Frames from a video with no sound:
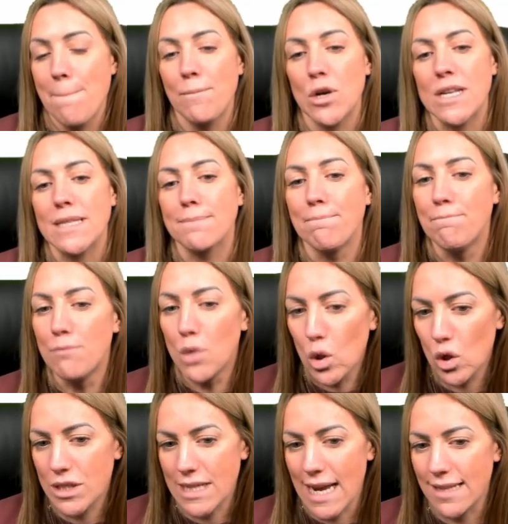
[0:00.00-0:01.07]
but it's
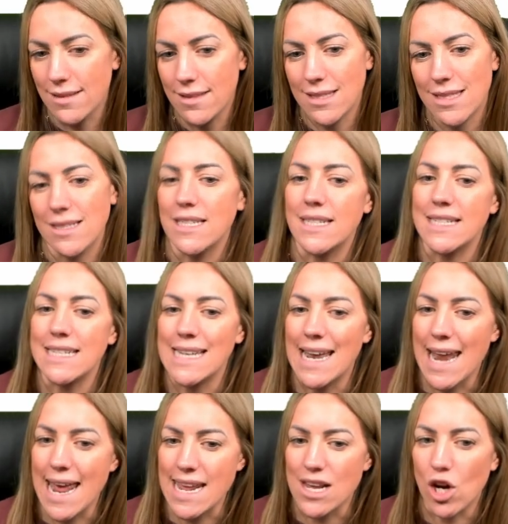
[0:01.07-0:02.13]
more dense than
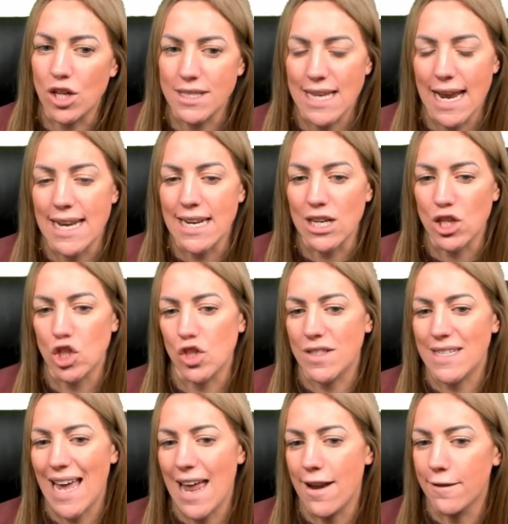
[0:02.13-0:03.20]
DNA containing
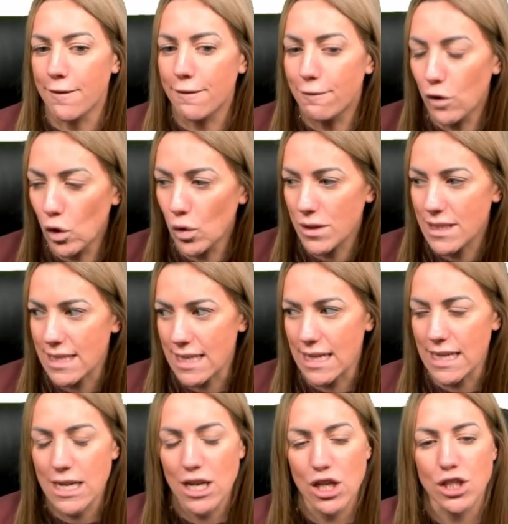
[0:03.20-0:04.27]
just
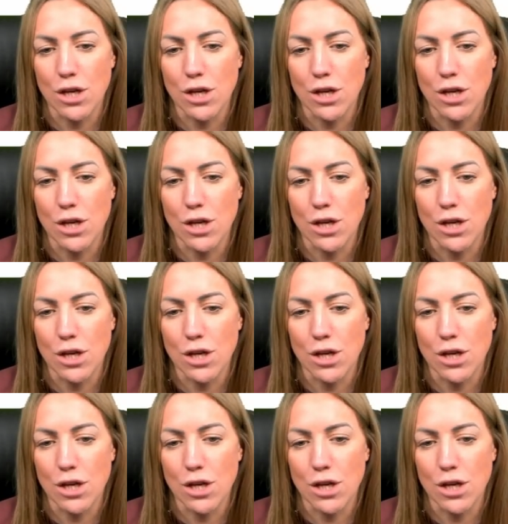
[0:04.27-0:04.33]
N14.